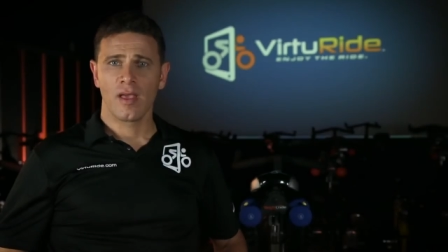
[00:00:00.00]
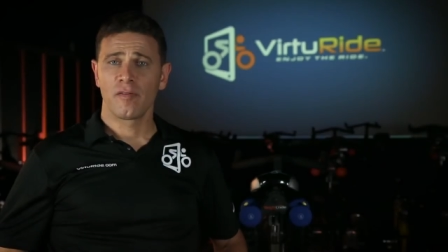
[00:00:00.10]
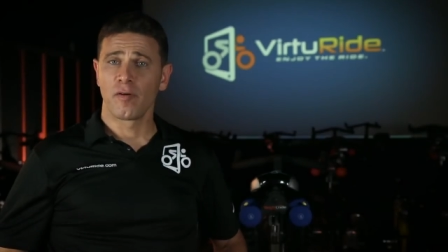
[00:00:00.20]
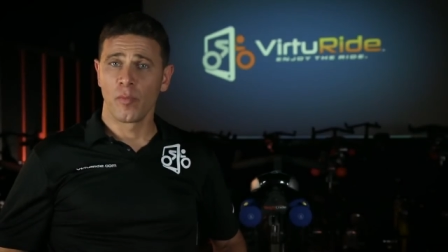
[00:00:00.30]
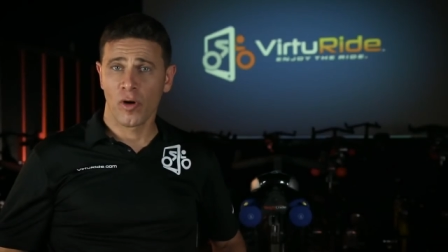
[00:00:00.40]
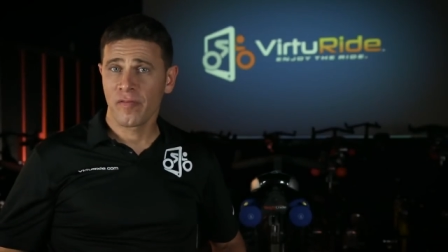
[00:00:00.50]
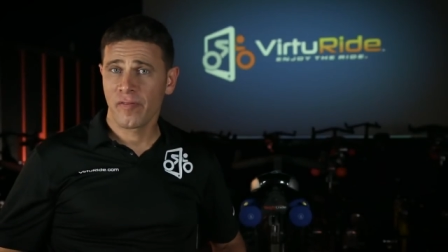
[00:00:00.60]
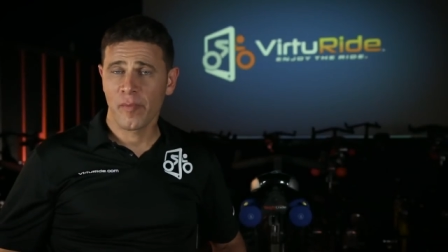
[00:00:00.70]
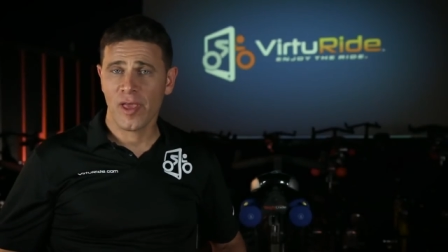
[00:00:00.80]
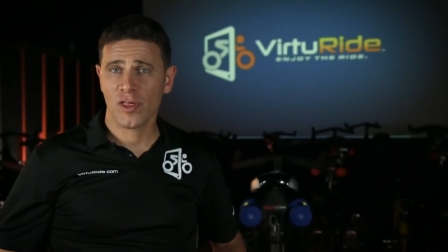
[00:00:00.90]
For more
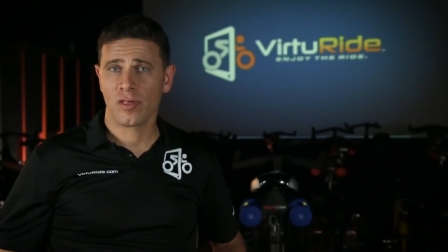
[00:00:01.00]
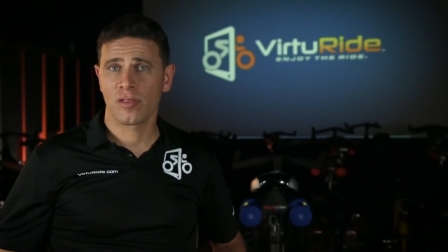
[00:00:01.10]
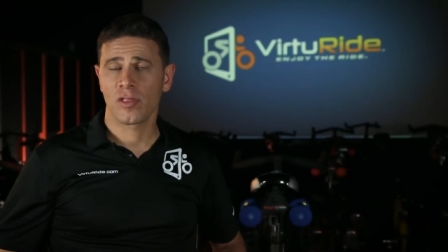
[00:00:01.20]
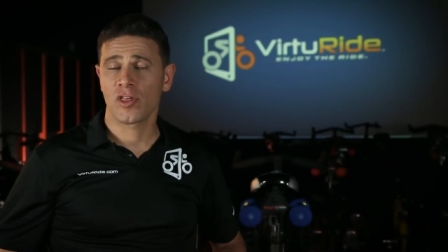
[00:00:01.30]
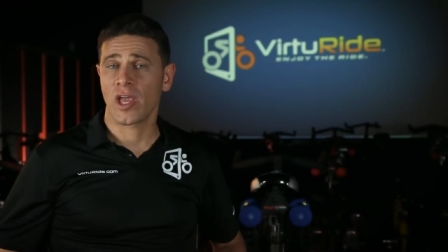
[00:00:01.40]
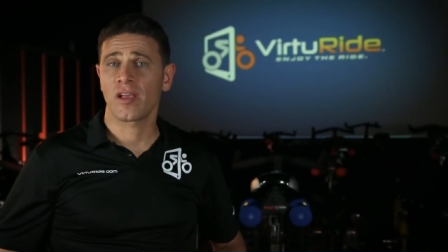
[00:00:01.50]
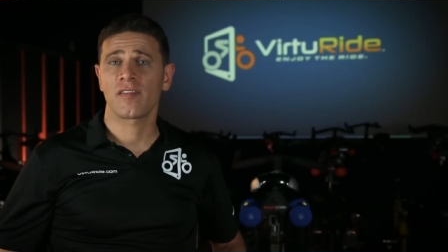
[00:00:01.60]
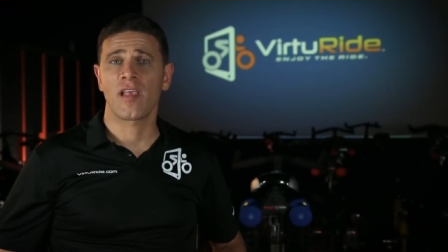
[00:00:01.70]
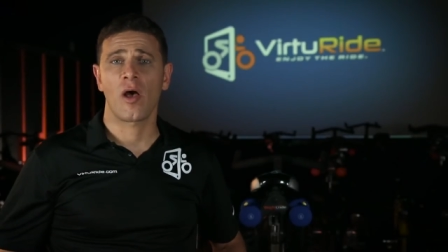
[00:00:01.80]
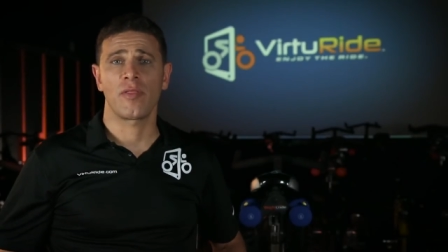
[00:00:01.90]
information, check
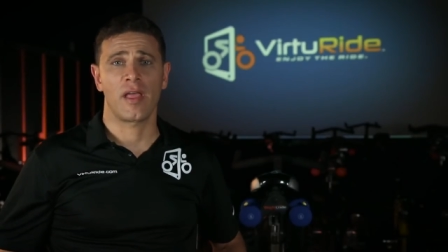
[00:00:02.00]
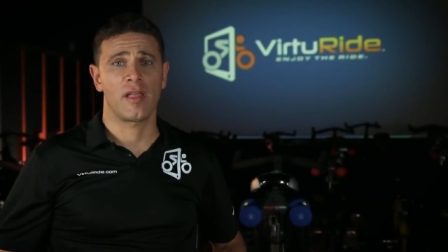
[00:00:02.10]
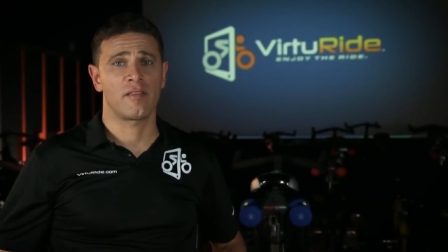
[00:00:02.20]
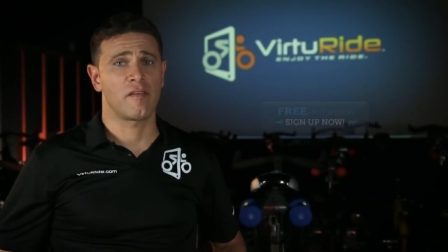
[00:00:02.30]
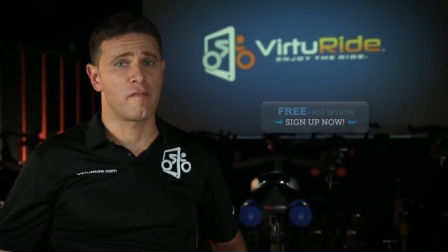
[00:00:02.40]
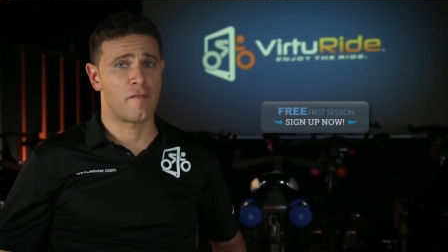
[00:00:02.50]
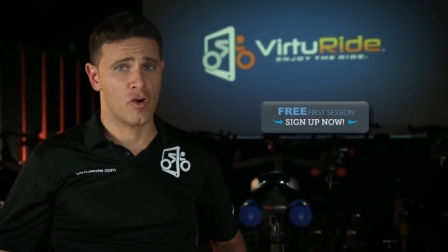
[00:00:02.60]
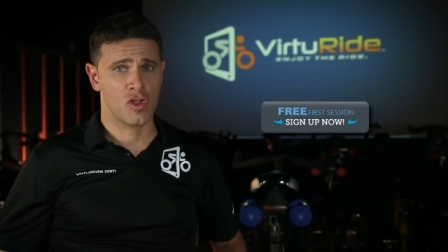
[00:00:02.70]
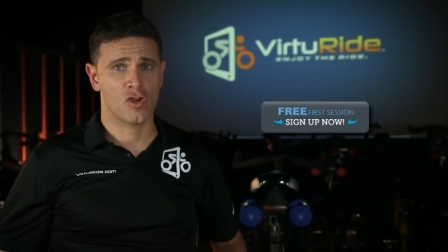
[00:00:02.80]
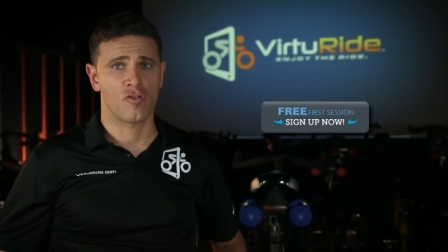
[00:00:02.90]
us out at
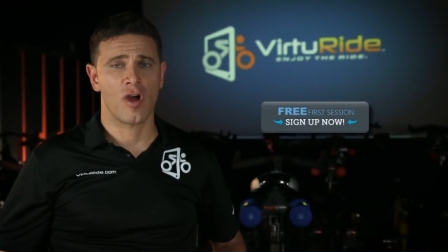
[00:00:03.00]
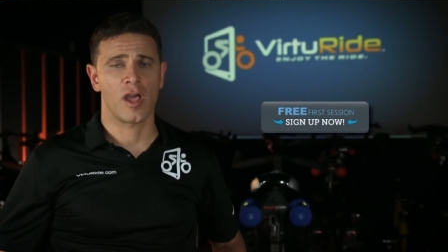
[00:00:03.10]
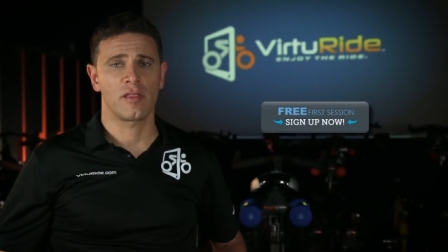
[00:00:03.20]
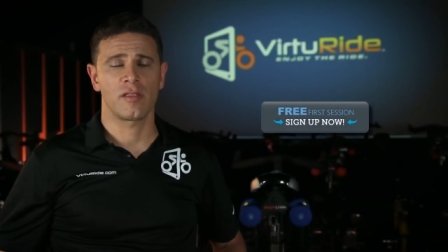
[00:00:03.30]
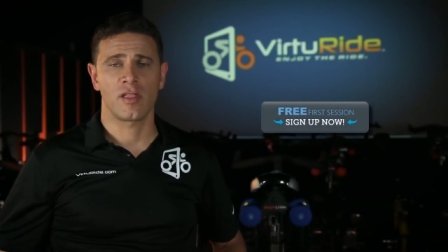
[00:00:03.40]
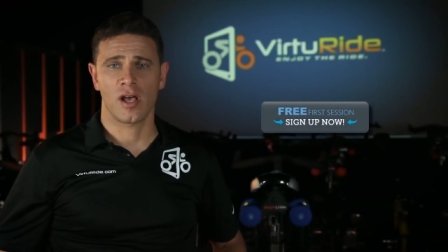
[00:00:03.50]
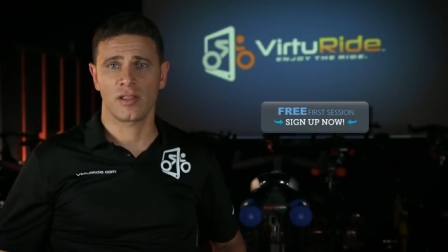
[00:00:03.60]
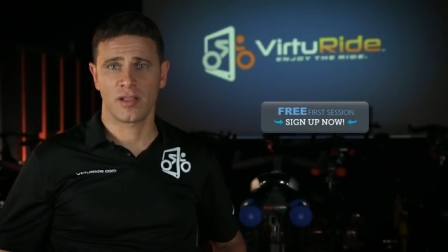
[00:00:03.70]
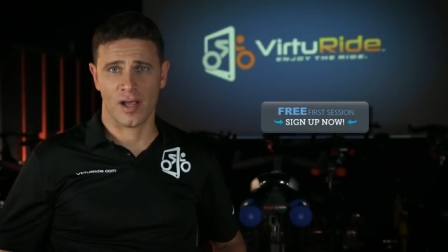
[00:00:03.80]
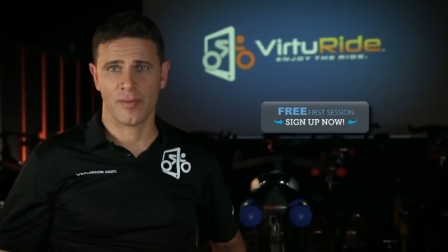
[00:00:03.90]
virturide
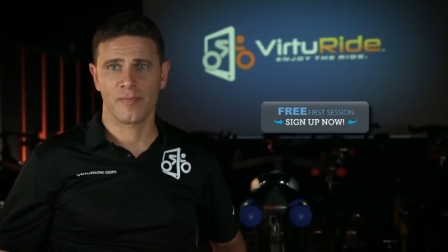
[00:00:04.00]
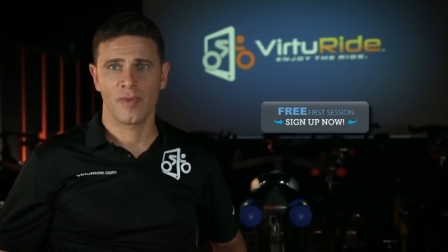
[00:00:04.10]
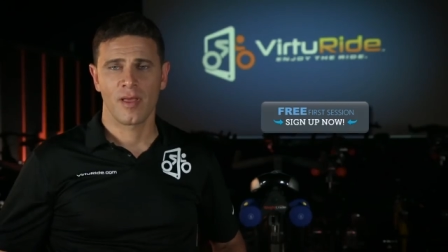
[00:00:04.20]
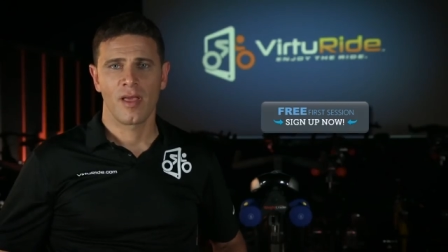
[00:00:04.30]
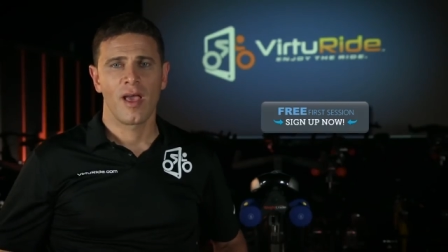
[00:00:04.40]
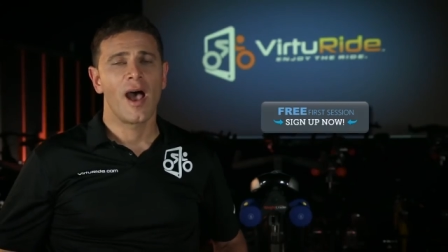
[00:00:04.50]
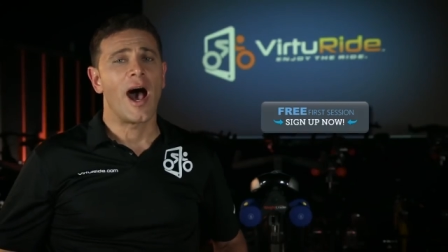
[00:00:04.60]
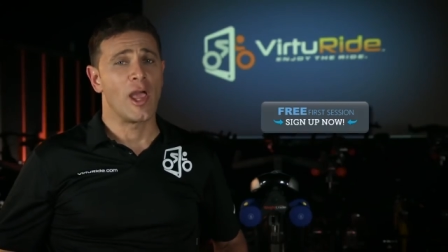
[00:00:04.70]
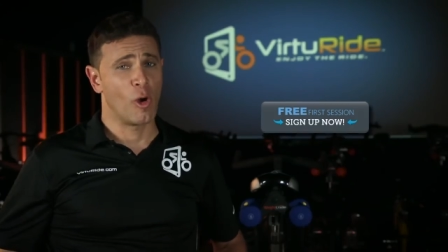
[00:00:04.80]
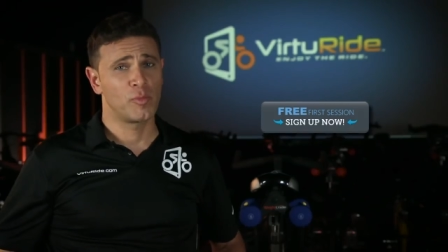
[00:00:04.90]
dot com.
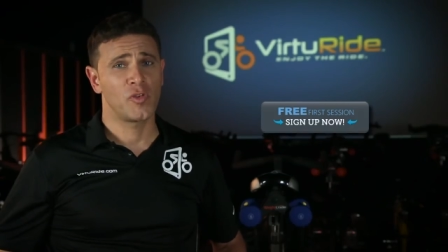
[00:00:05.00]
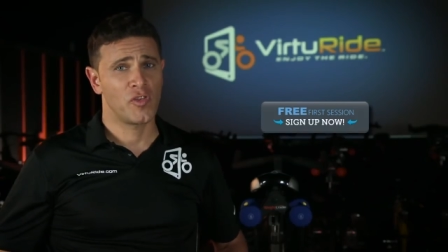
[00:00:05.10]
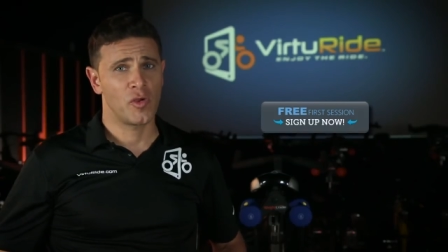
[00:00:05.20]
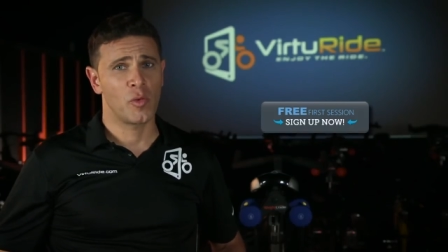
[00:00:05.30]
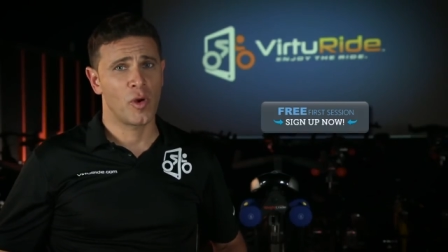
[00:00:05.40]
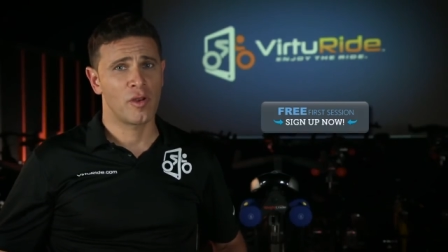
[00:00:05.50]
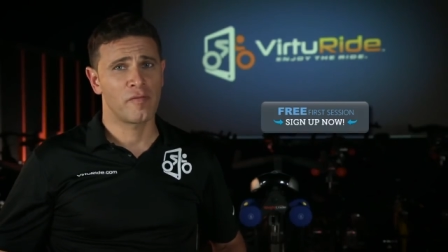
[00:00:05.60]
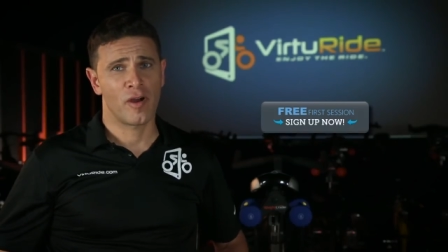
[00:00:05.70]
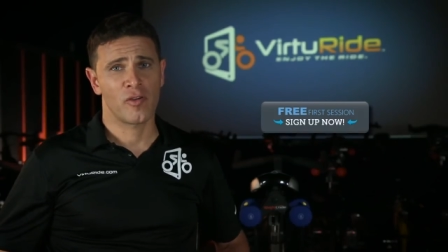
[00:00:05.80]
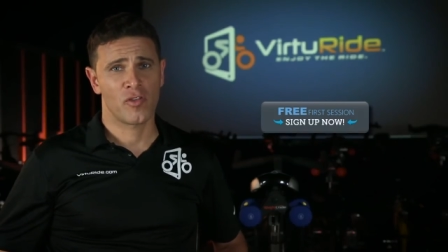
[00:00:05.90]
I hope to see you in one
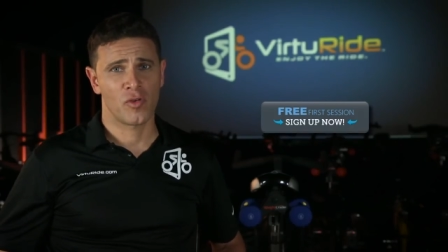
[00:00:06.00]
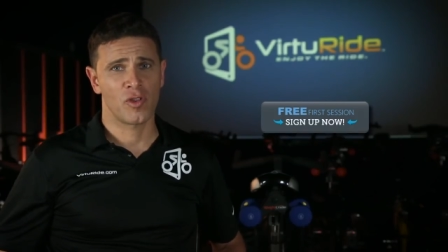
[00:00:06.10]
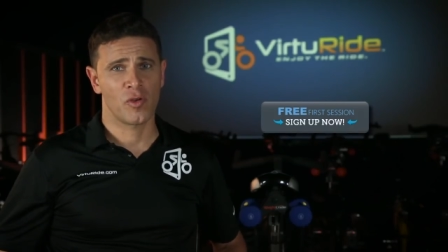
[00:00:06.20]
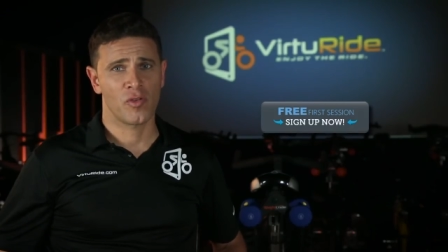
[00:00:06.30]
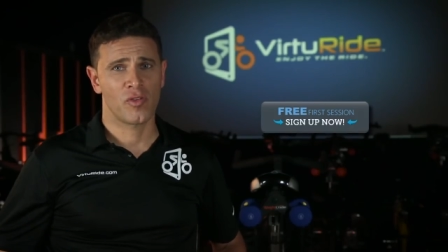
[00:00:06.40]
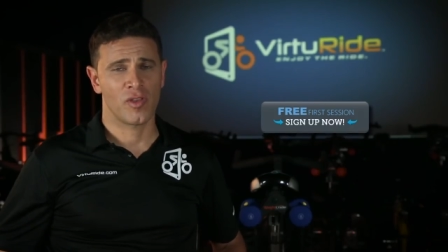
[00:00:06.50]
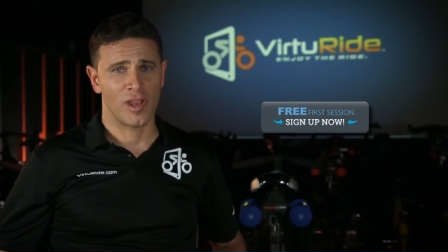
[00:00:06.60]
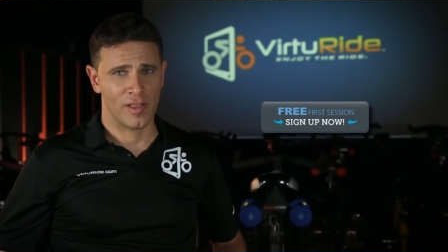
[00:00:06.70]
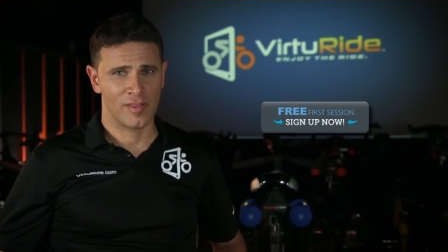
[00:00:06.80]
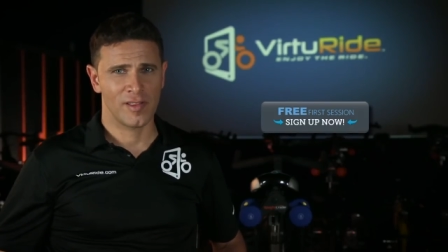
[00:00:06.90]
of our studios,
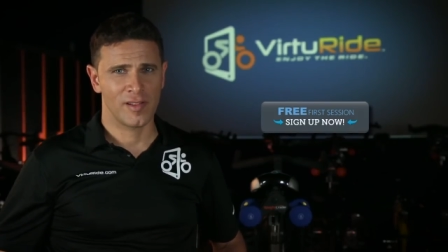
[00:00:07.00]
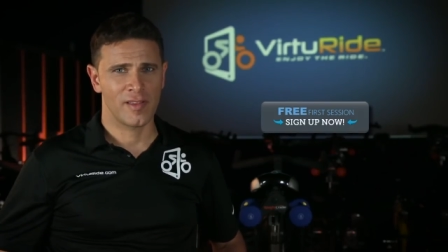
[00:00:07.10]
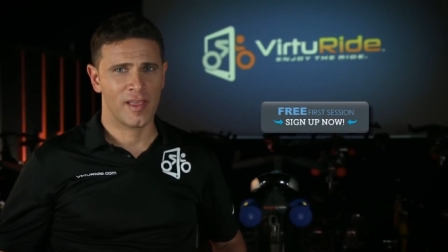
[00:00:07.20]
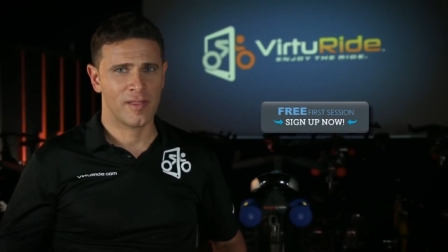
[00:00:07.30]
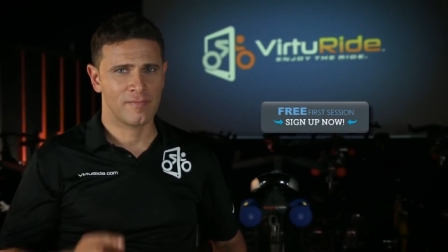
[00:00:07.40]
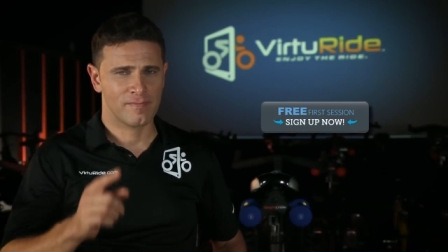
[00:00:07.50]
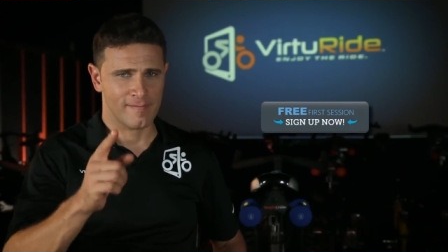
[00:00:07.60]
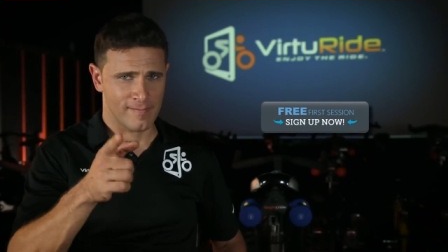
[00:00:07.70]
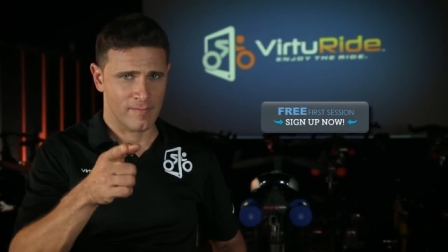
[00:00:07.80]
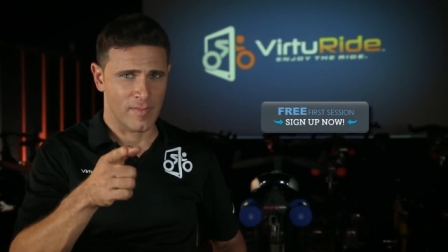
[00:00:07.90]
and until then,
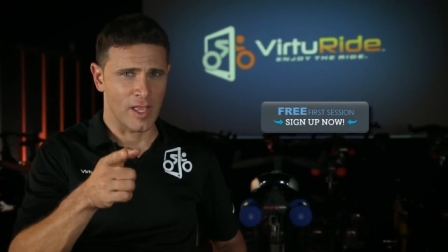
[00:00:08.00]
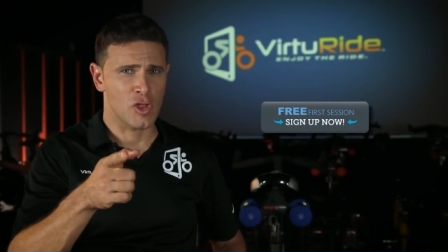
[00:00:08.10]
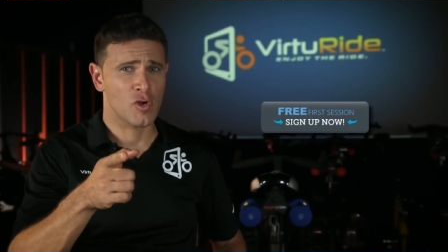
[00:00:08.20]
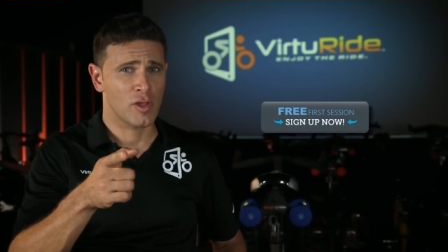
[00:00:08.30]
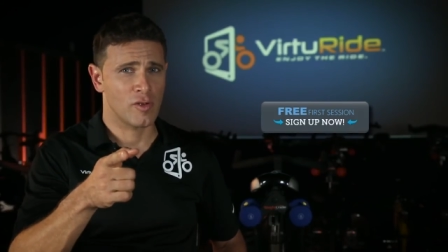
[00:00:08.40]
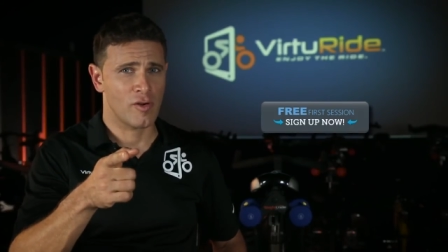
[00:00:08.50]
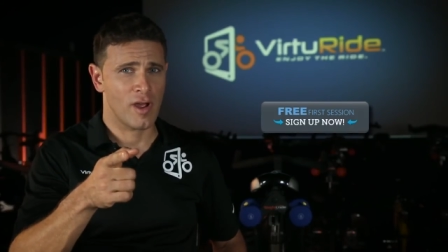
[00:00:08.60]
enjoy the